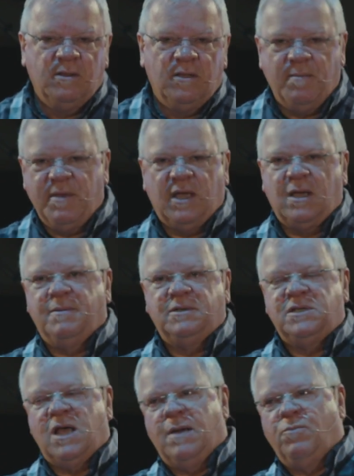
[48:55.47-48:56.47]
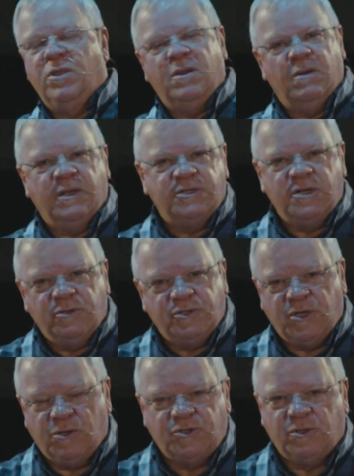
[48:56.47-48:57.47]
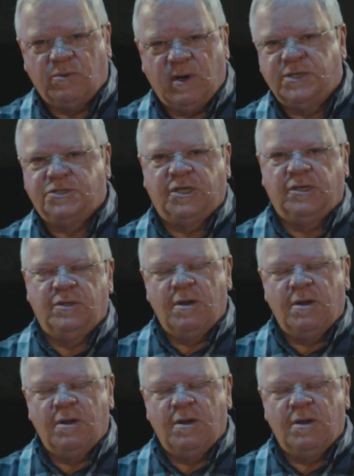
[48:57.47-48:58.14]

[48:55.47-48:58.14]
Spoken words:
There may come a time when there is no social rescue.